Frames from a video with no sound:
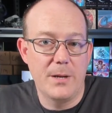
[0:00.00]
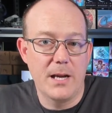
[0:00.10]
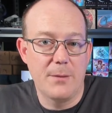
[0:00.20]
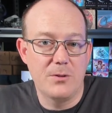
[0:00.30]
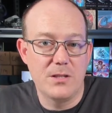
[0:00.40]

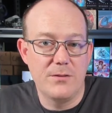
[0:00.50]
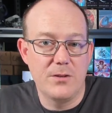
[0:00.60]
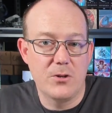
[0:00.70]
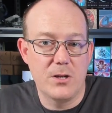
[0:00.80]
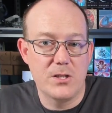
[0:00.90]
Being able to
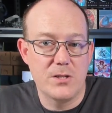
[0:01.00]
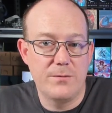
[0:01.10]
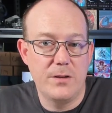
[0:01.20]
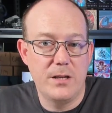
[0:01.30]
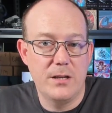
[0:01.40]
give your
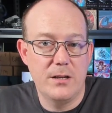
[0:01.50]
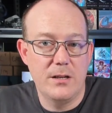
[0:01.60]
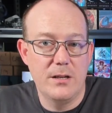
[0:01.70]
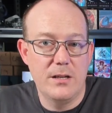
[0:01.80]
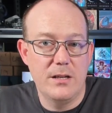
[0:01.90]
creatures
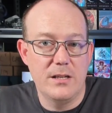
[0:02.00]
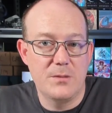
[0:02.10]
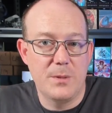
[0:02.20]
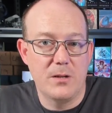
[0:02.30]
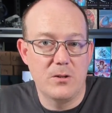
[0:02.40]
fear.
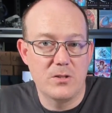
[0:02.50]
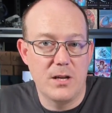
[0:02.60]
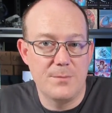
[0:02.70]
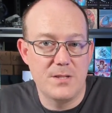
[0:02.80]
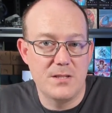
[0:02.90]
It's been a long
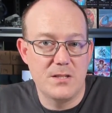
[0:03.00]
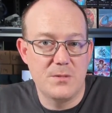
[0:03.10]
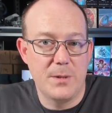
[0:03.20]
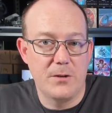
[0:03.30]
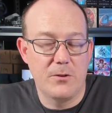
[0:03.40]
time since
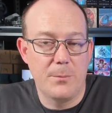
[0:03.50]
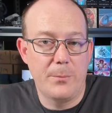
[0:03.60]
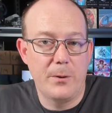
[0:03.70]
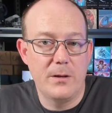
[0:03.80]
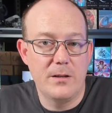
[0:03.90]
it's been
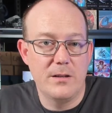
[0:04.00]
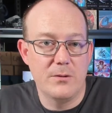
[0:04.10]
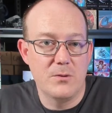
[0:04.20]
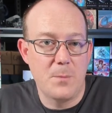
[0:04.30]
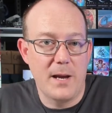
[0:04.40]
reprinted.
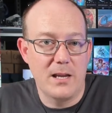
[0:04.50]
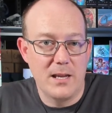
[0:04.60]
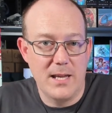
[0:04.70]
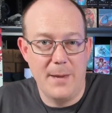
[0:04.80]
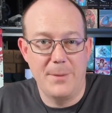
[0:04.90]
It was back
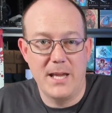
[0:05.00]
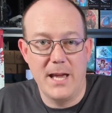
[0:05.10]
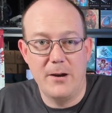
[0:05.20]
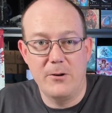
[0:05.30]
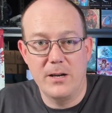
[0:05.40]
in
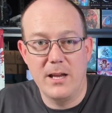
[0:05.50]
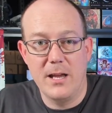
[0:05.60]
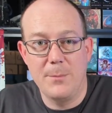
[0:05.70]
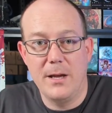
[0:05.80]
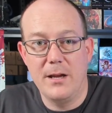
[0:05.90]
Kamigawa it
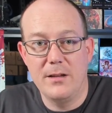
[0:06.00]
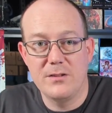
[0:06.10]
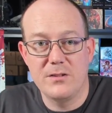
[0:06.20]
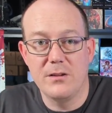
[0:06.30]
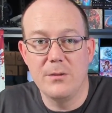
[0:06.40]
came out,
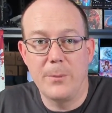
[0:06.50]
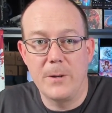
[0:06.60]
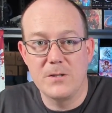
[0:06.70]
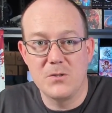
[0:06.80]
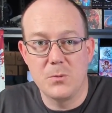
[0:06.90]
so the
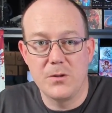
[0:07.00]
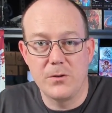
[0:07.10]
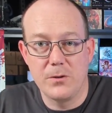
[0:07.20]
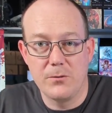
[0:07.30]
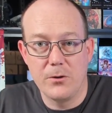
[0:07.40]
prices were
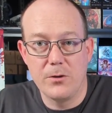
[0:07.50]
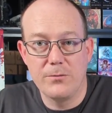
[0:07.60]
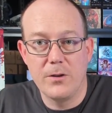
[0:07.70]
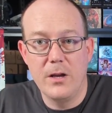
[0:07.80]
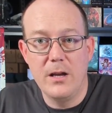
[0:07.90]
through the
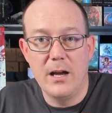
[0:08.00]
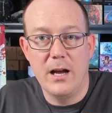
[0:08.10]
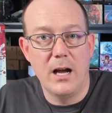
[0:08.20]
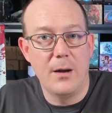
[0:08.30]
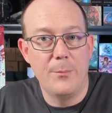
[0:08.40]
roof.
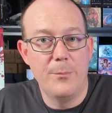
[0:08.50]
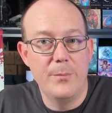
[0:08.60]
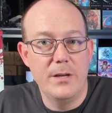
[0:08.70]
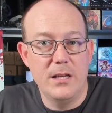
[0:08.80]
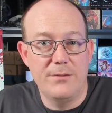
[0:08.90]

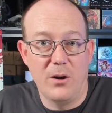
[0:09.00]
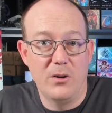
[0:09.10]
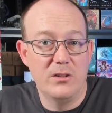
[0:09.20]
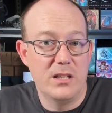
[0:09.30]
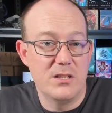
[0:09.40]
If
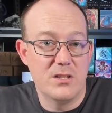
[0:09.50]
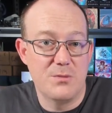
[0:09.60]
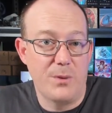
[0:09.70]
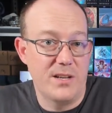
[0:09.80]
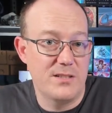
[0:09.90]
only you
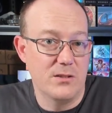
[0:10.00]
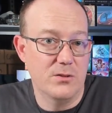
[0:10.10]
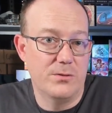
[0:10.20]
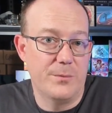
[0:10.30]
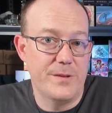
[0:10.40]
just buy a
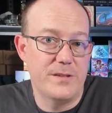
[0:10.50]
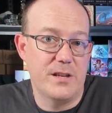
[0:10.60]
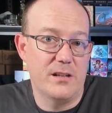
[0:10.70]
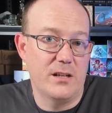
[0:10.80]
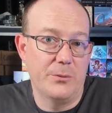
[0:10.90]
single from the
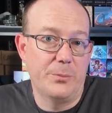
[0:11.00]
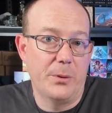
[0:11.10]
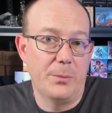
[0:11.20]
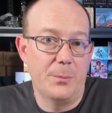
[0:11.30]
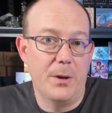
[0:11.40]
set, I would
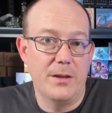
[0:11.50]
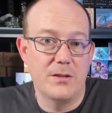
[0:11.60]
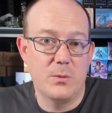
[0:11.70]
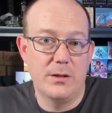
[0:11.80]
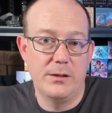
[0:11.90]
probably buy
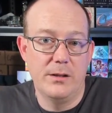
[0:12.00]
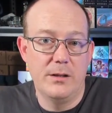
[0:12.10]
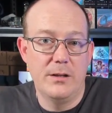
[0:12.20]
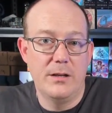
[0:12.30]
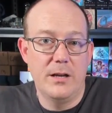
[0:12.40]
this one.
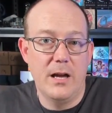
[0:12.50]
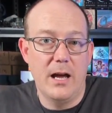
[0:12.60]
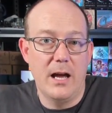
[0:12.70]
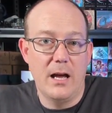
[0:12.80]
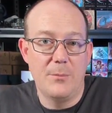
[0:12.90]

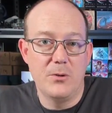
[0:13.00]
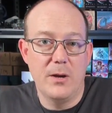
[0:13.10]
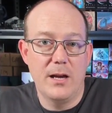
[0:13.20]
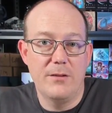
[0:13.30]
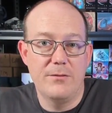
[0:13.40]

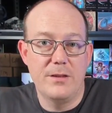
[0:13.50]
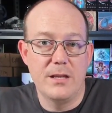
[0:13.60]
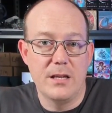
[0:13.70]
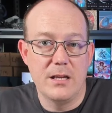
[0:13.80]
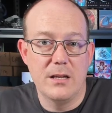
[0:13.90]
You have
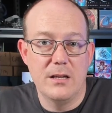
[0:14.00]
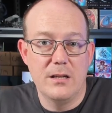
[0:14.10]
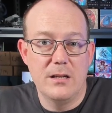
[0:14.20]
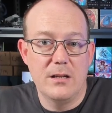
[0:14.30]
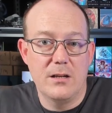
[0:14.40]
the
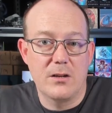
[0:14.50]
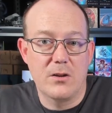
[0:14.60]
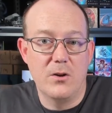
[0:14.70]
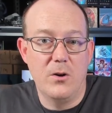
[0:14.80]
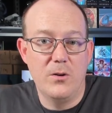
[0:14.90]

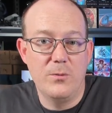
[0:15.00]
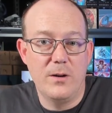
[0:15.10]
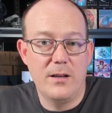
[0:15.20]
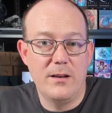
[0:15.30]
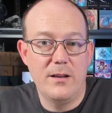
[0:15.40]
God
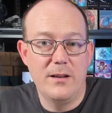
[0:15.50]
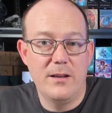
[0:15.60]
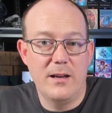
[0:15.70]
one.